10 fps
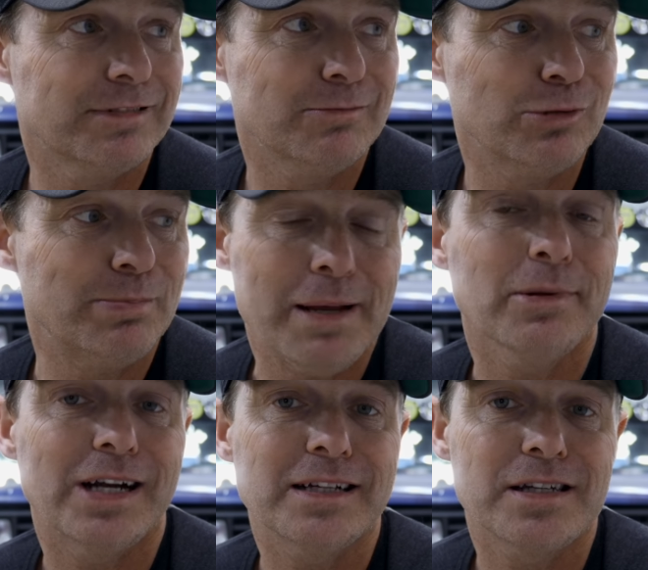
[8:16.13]
when
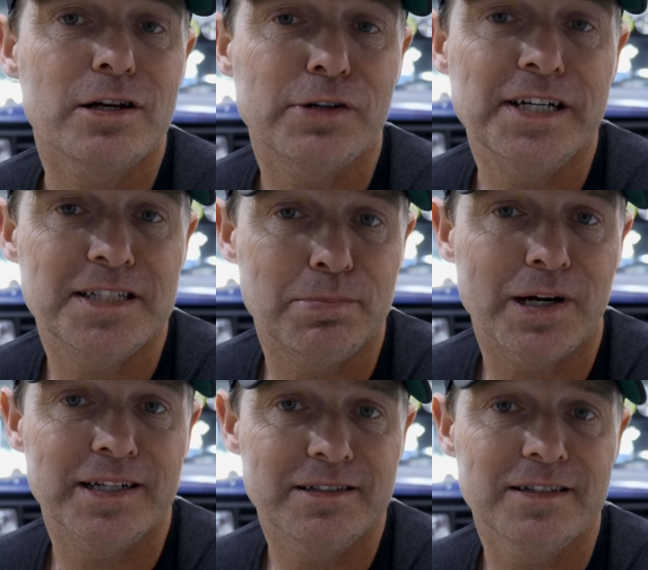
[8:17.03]
people are asking crazy
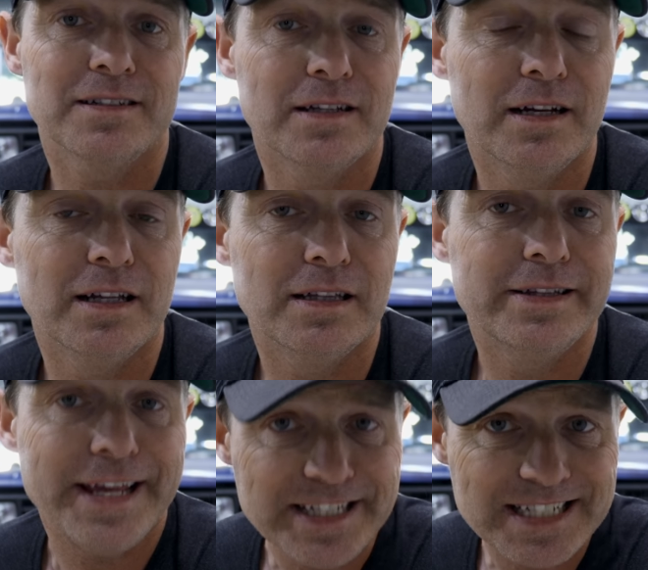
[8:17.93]
prices,
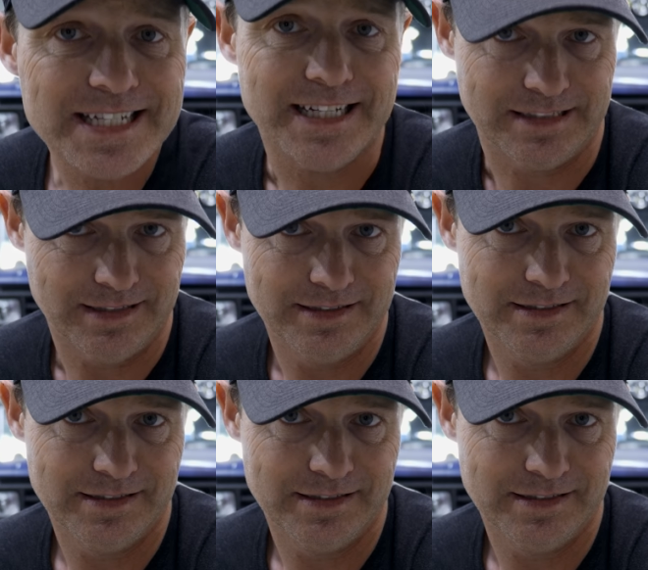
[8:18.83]
they sit.